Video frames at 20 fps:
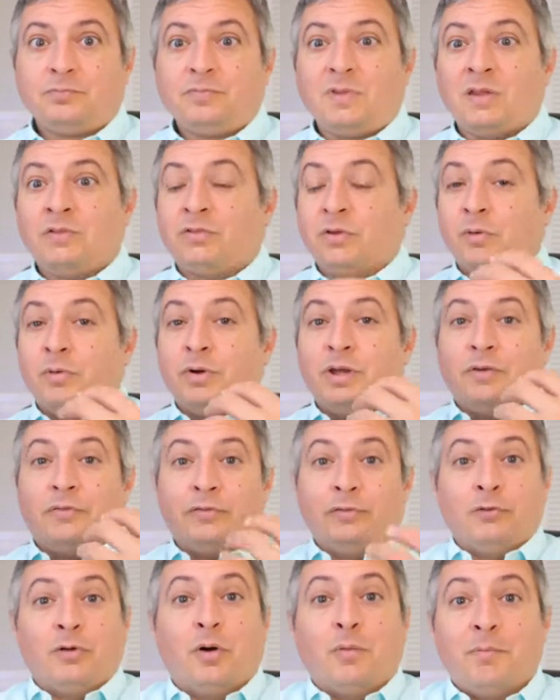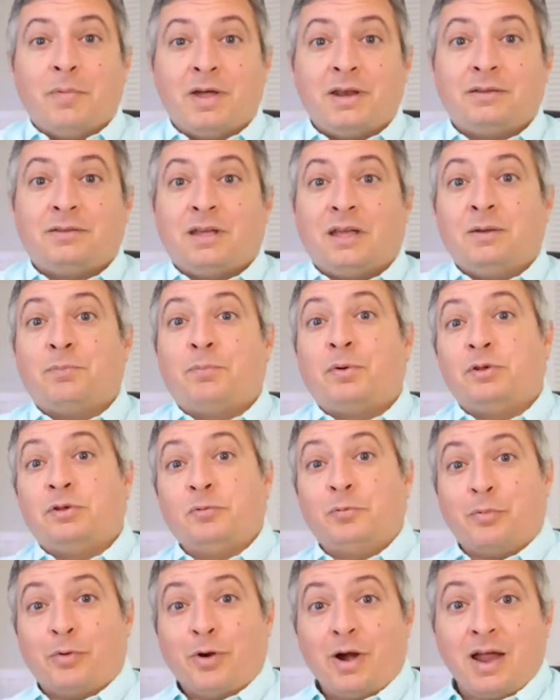So if you don't meditate, but
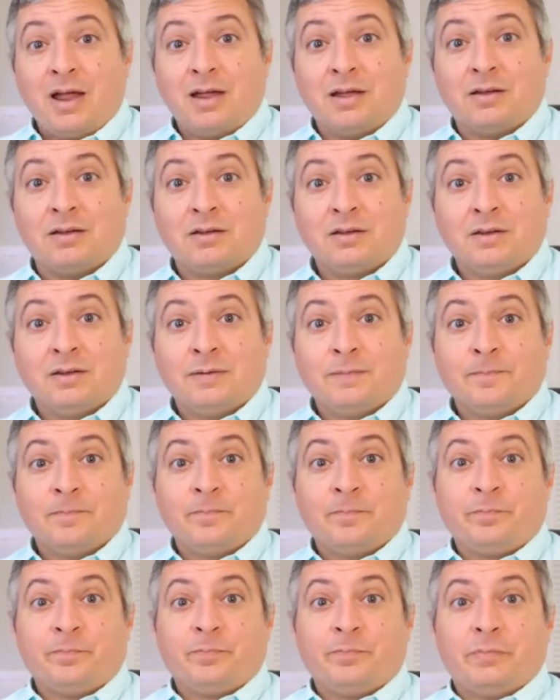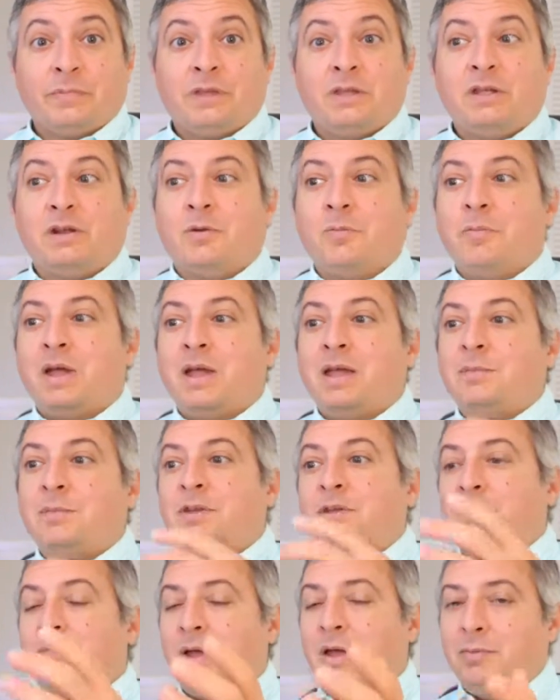you pray, you know,
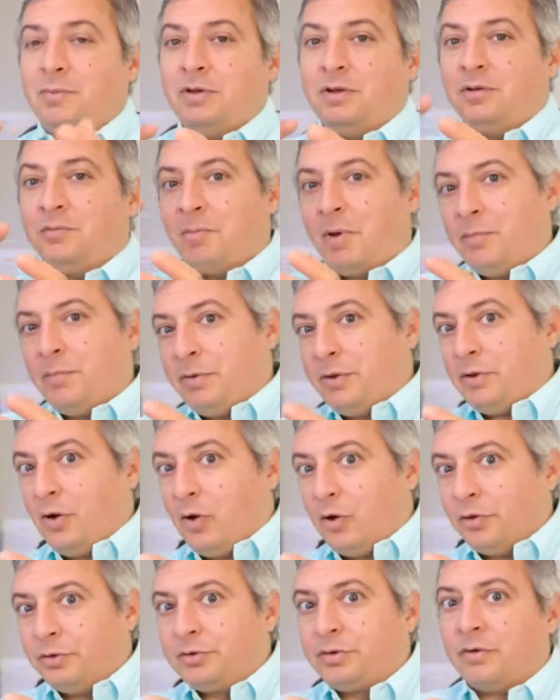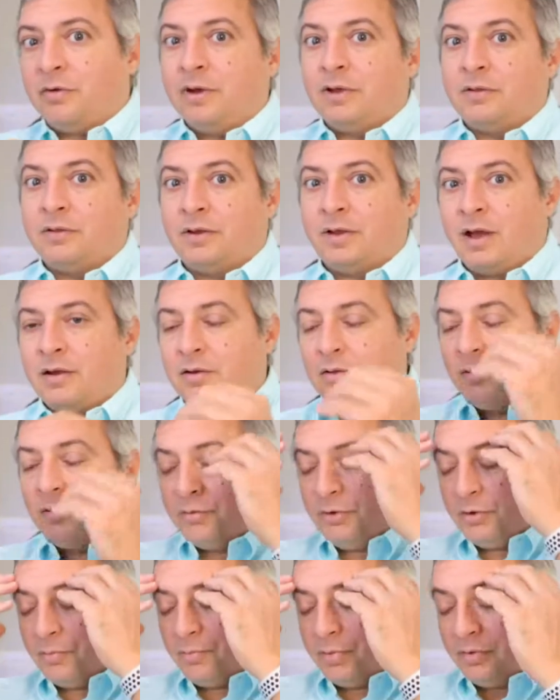maybe it might be altering kind
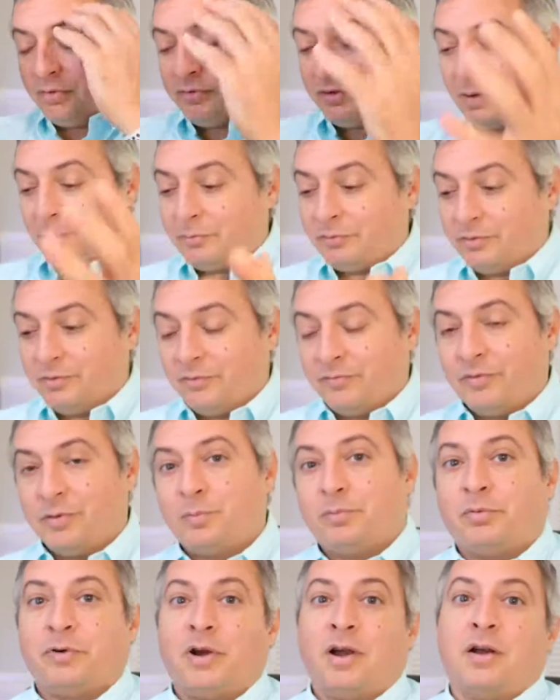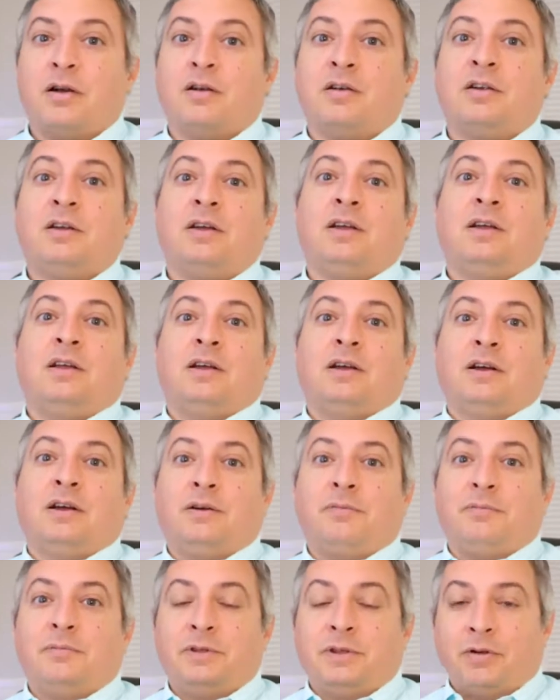of your perception of the prayer,
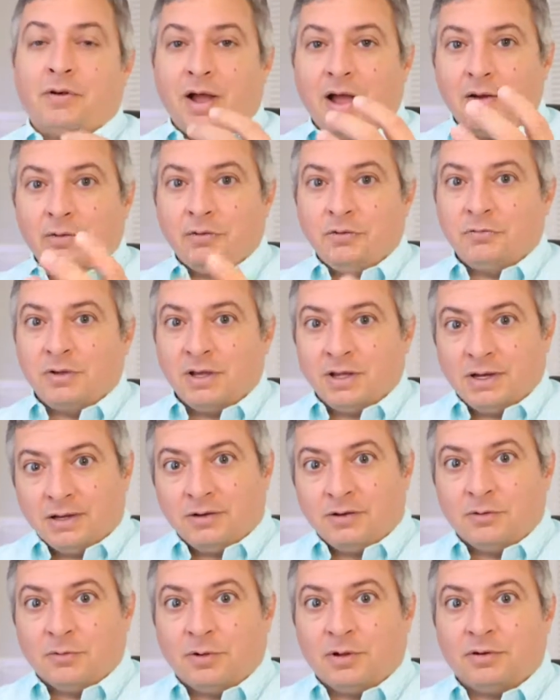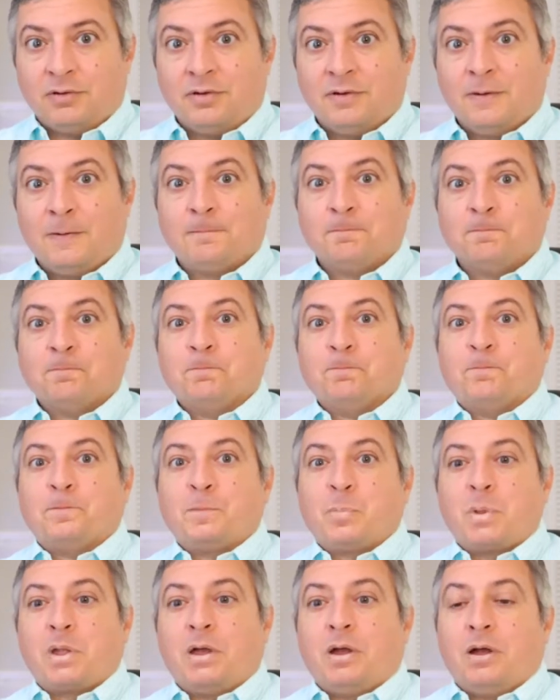you know, how you get into it.
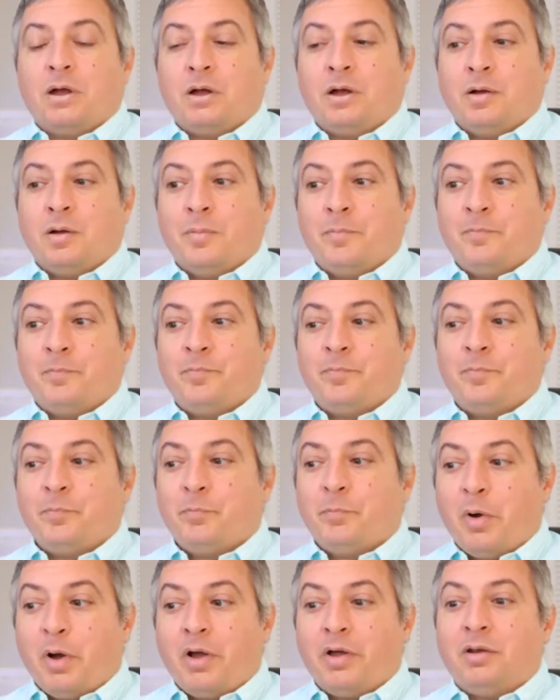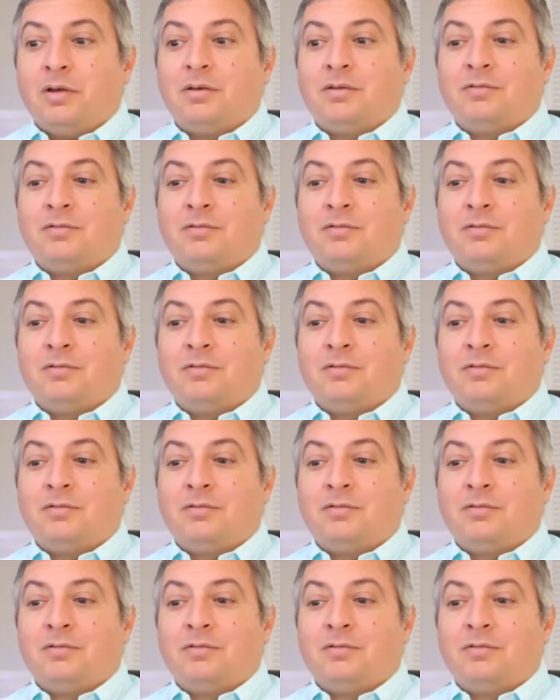But